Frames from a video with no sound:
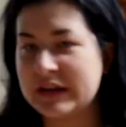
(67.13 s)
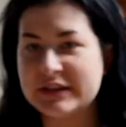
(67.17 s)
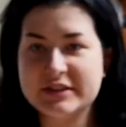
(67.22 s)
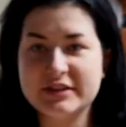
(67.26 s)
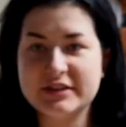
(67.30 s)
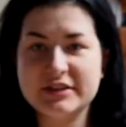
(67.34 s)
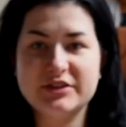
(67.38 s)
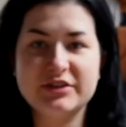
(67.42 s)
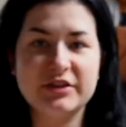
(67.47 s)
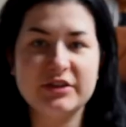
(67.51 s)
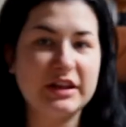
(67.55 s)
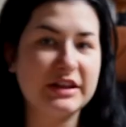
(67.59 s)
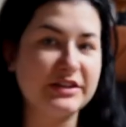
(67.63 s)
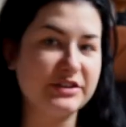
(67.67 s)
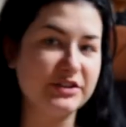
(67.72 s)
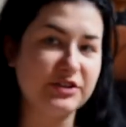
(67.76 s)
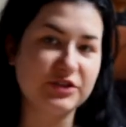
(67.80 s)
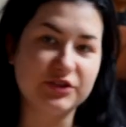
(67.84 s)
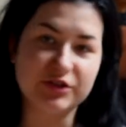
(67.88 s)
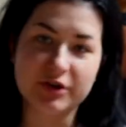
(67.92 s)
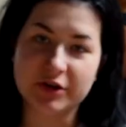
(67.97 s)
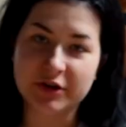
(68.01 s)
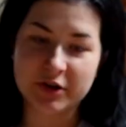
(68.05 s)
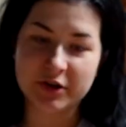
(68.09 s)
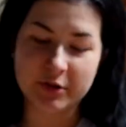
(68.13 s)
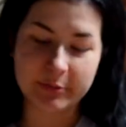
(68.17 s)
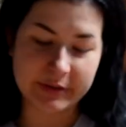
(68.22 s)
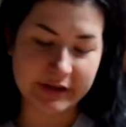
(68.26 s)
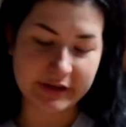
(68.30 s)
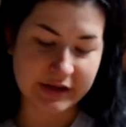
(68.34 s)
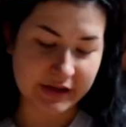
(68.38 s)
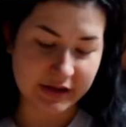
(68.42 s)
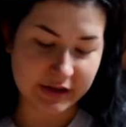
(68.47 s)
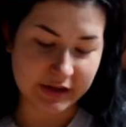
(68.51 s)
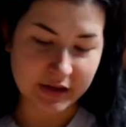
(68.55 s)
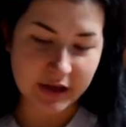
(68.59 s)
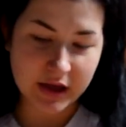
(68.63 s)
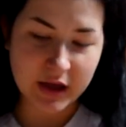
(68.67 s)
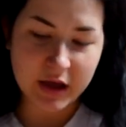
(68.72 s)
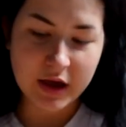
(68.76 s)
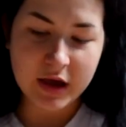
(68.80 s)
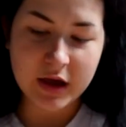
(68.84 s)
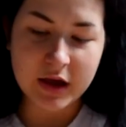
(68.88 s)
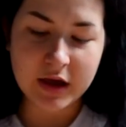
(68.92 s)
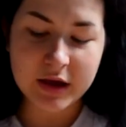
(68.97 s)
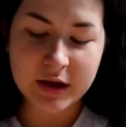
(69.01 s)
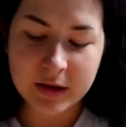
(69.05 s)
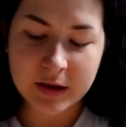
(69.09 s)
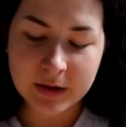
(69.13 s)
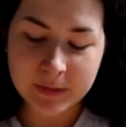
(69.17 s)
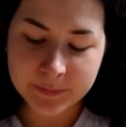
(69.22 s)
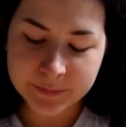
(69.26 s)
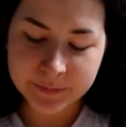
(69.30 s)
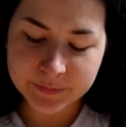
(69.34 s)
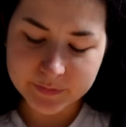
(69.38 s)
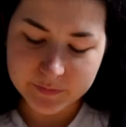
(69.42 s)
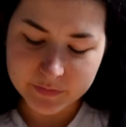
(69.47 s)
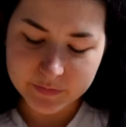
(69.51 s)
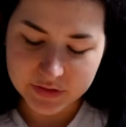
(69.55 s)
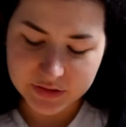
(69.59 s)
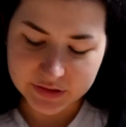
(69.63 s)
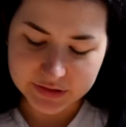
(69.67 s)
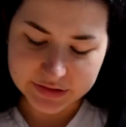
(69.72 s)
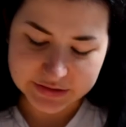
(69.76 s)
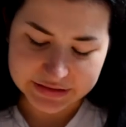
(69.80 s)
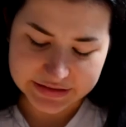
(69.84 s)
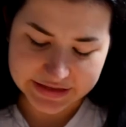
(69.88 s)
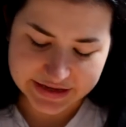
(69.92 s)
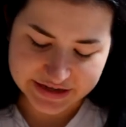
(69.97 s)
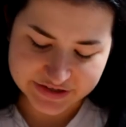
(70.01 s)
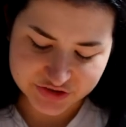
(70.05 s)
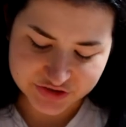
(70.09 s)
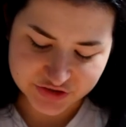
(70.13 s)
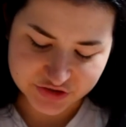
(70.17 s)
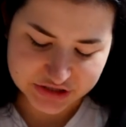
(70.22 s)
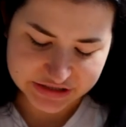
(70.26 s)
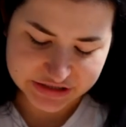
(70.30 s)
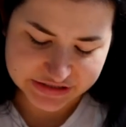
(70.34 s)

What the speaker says: so let's start at the beginning. Last